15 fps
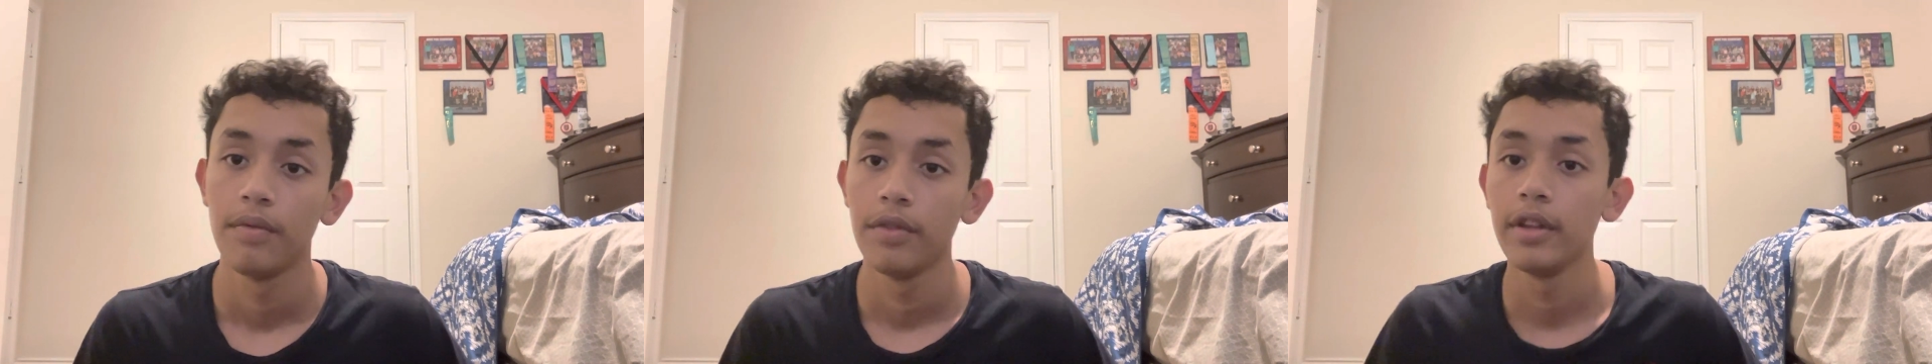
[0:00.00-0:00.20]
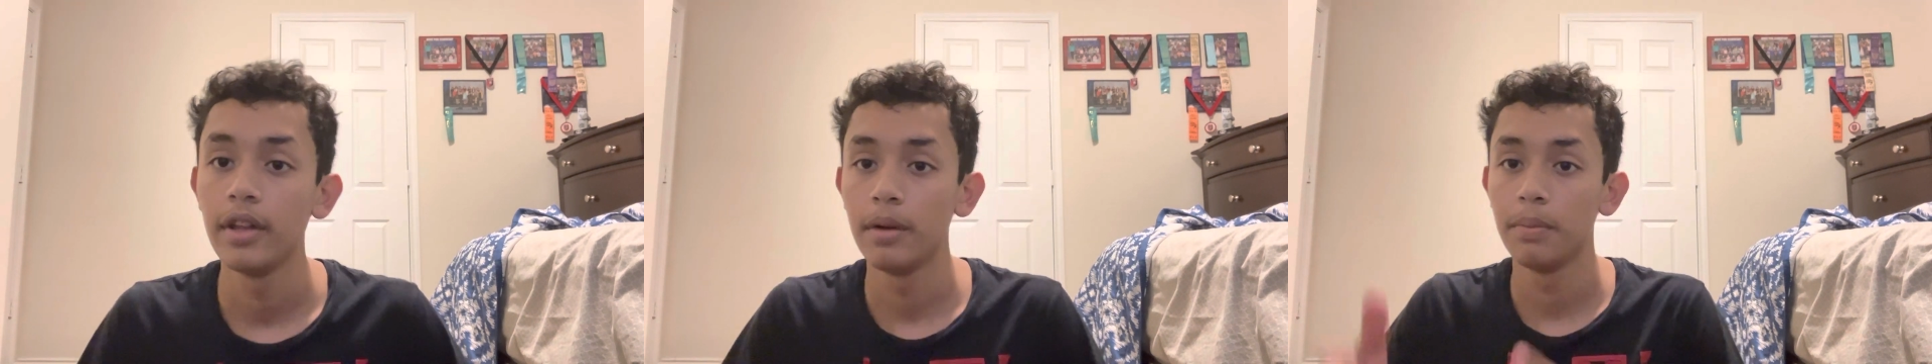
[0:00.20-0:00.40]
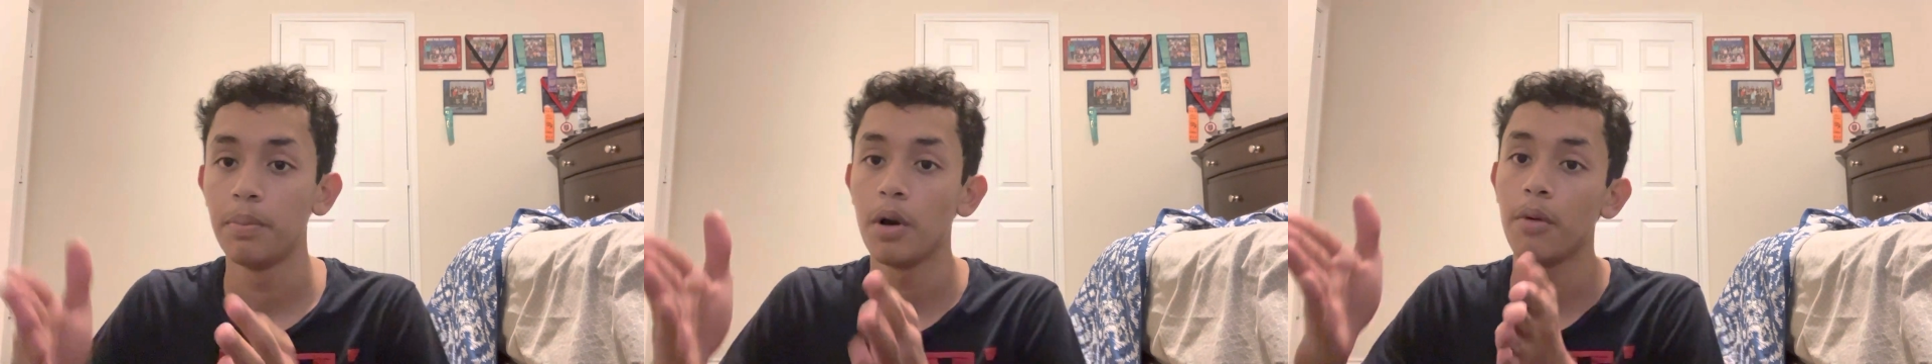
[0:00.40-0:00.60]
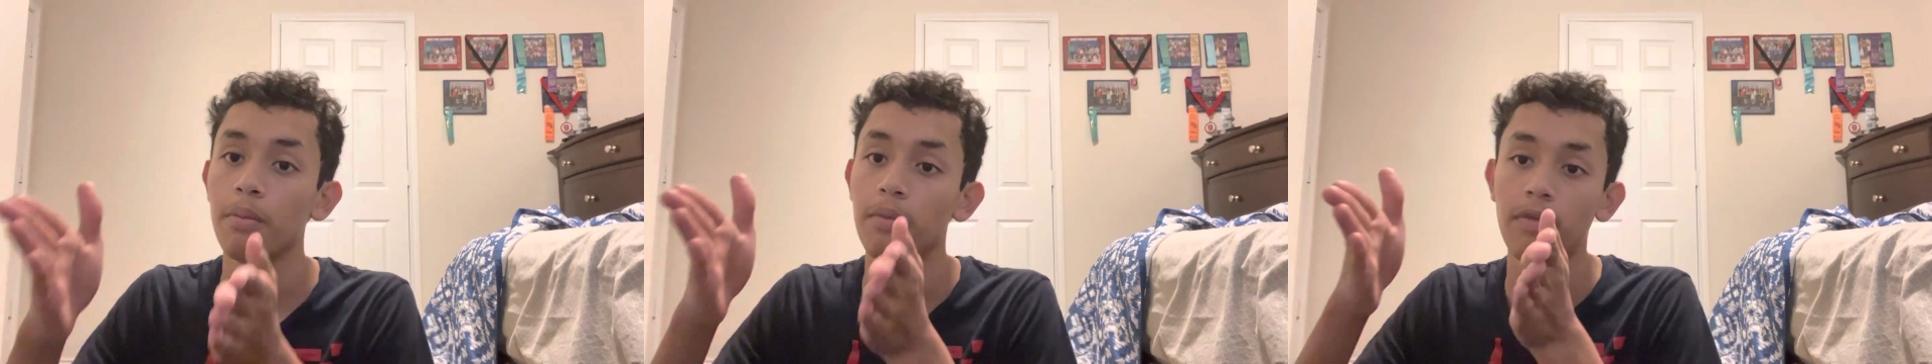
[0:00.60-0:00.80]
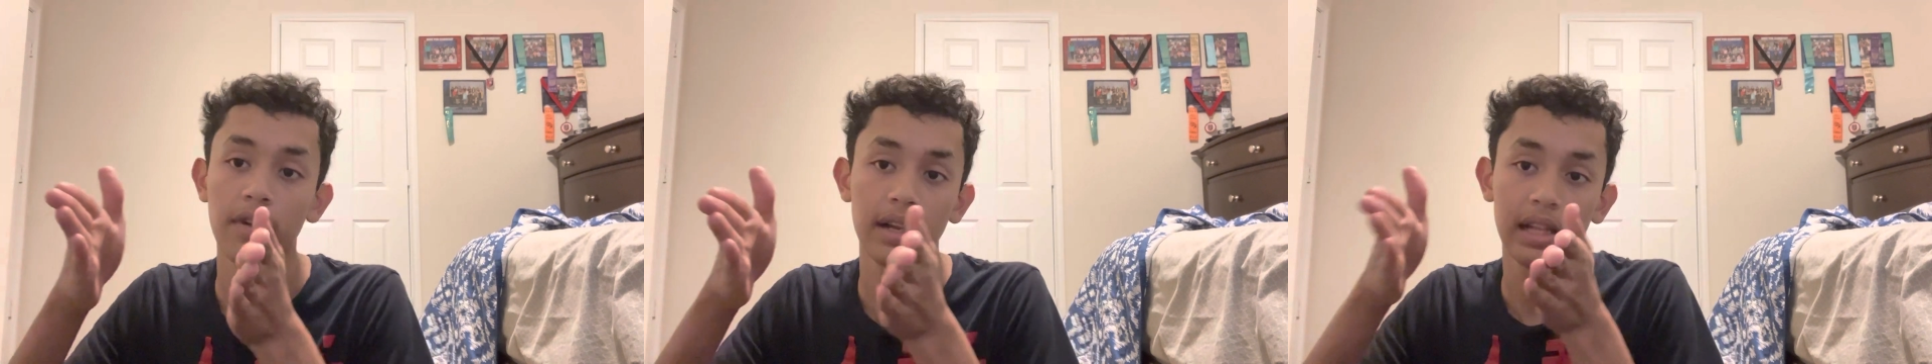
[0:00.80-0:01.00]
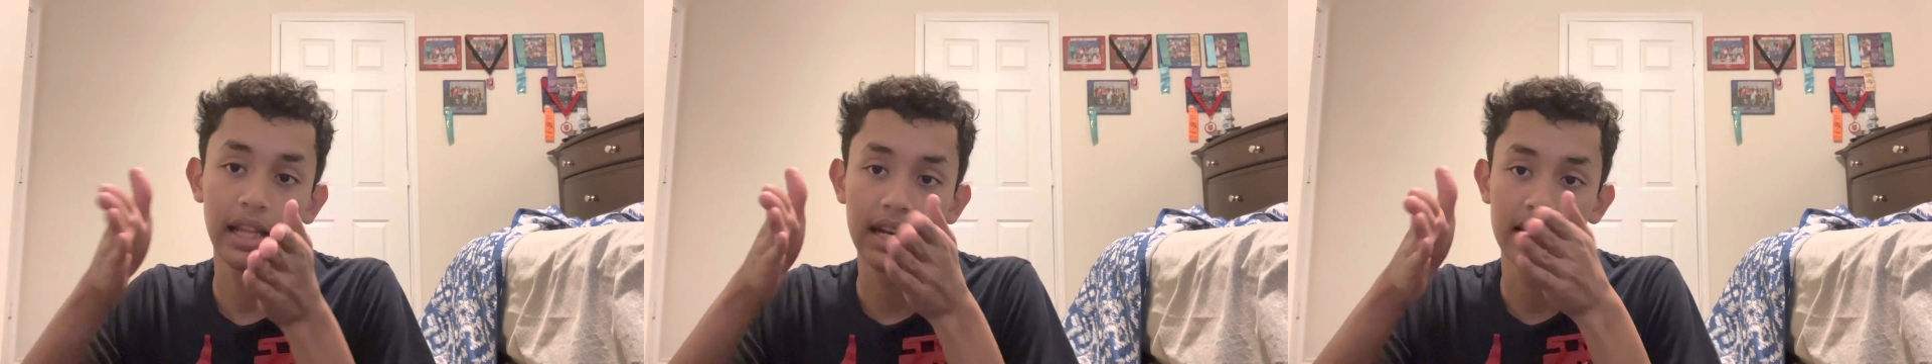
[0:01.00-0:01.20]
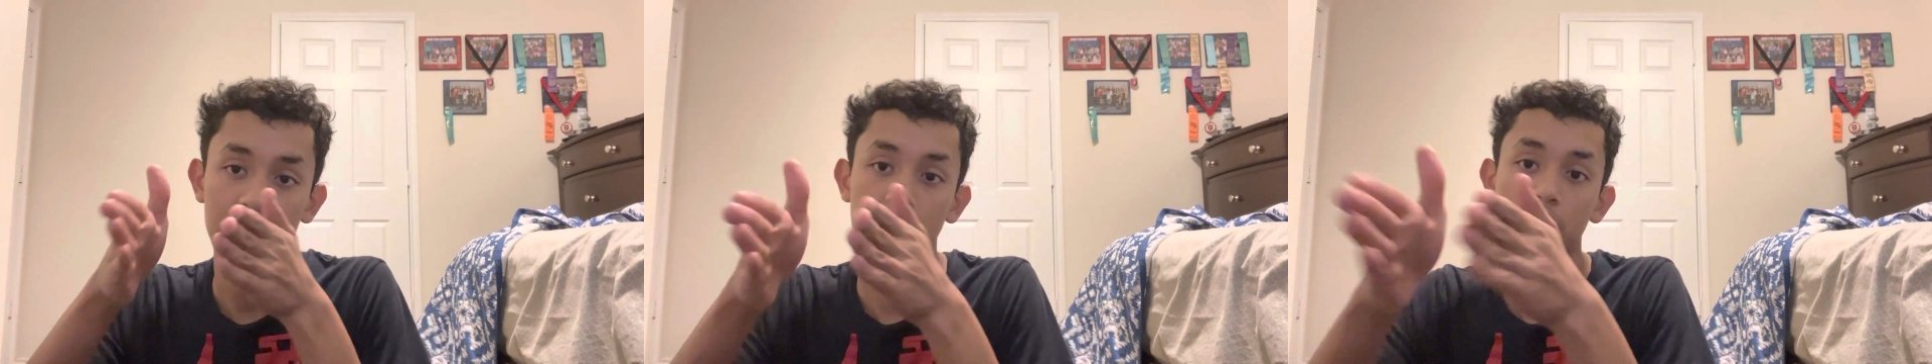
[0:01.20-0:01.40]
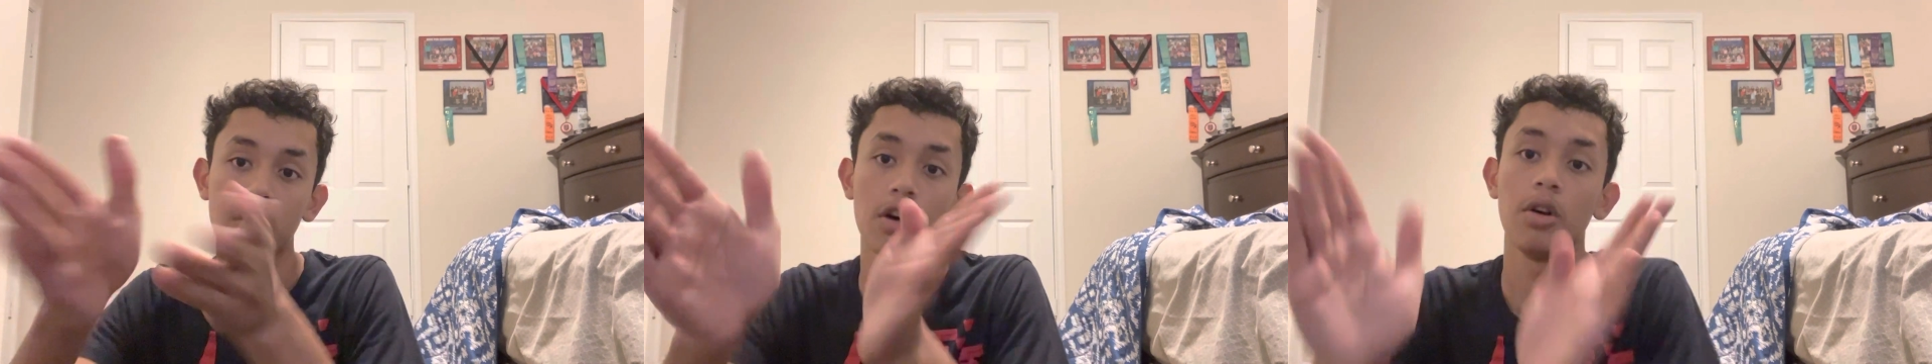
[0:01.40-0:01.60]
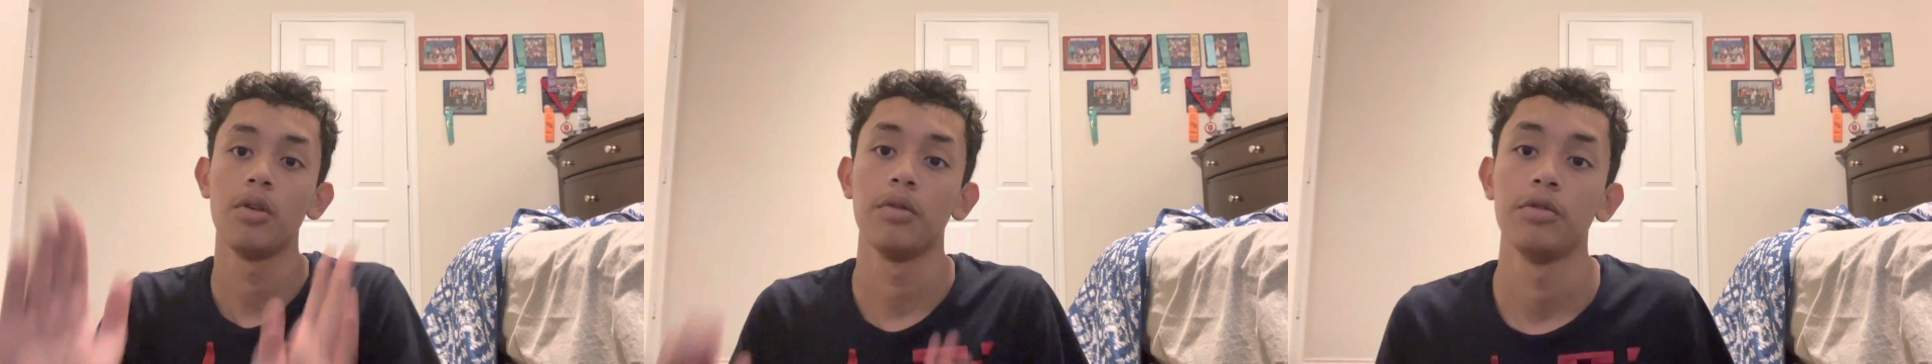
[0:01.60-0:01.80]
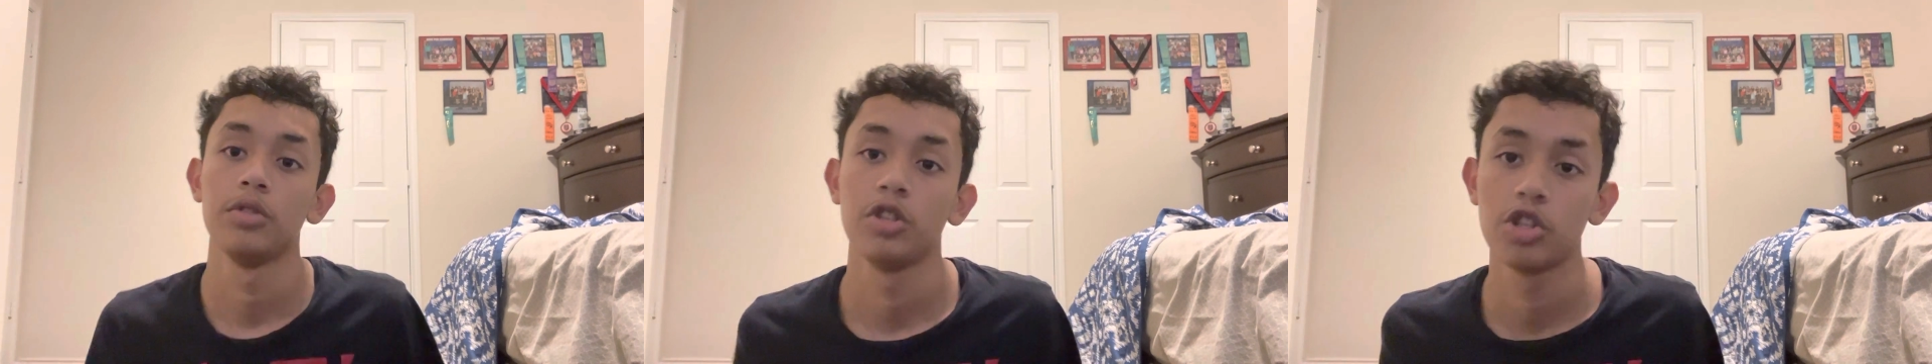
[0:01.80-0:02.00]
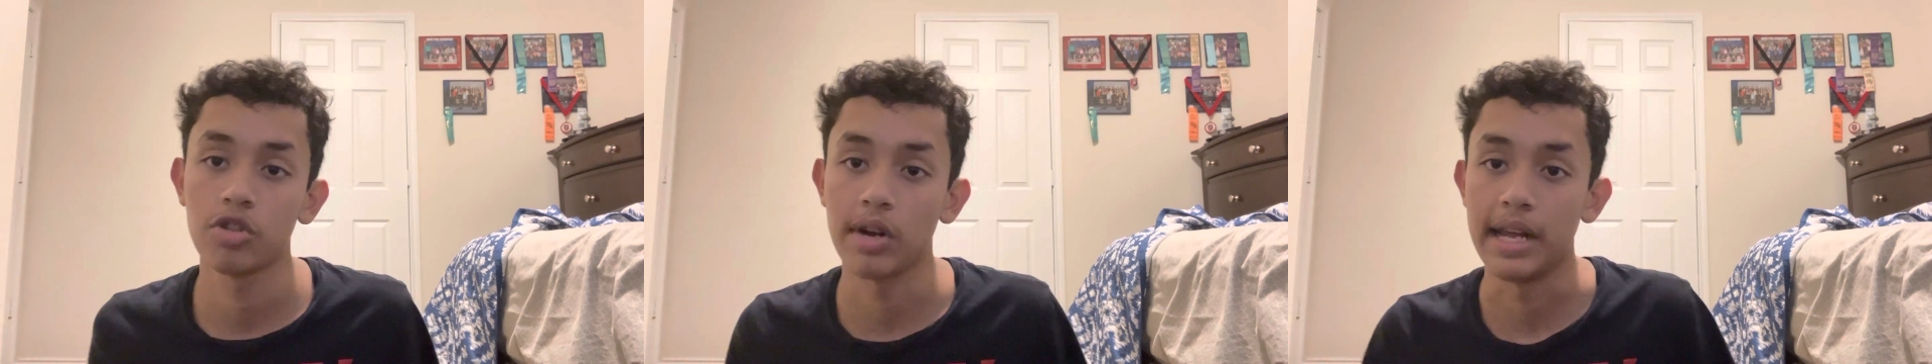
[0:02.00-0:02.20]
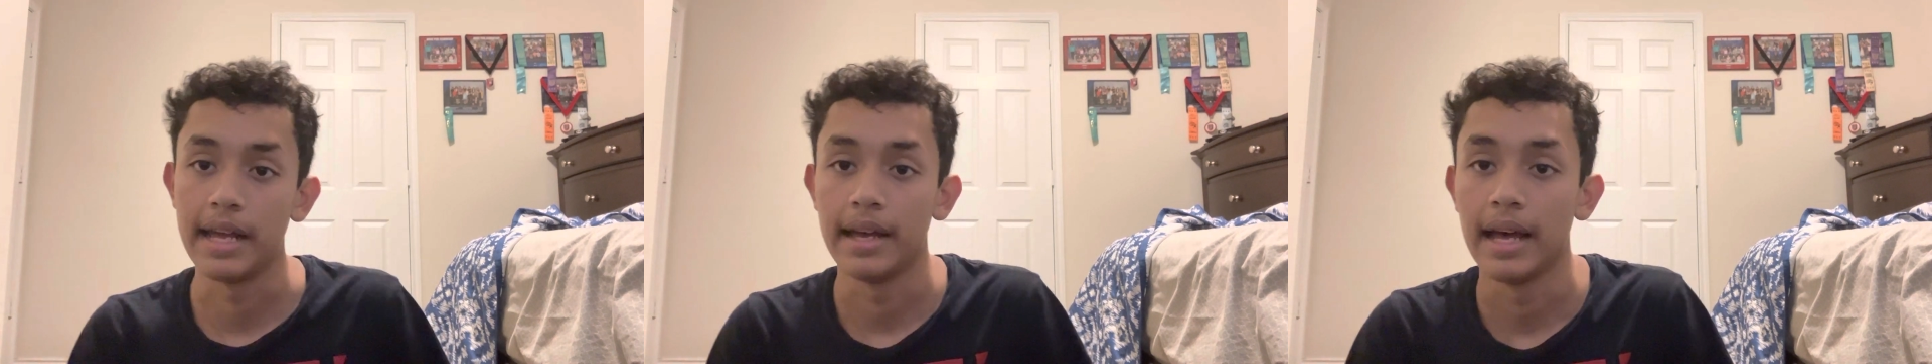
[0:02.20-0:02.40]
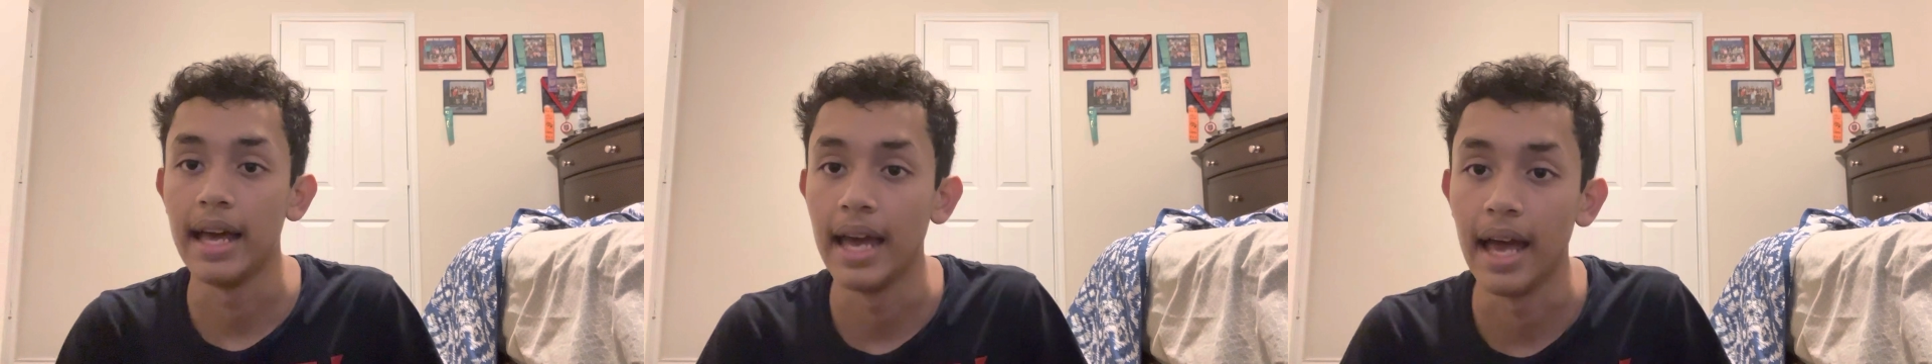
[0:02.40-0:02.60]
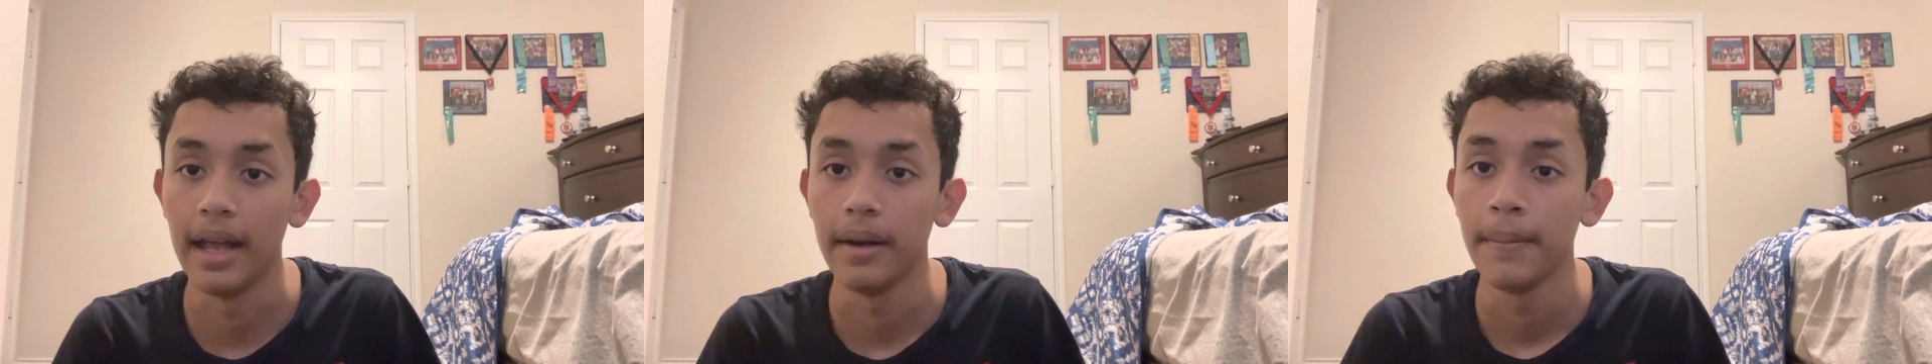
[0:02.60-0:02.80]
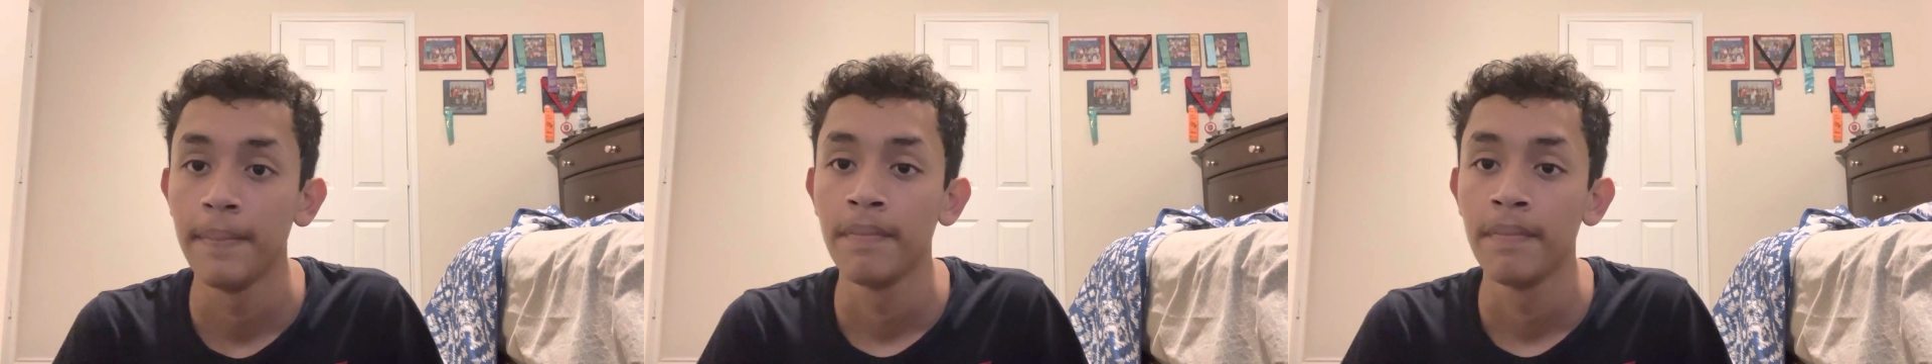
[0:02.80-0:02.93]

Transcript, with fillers: the from the lanes that go straight ahead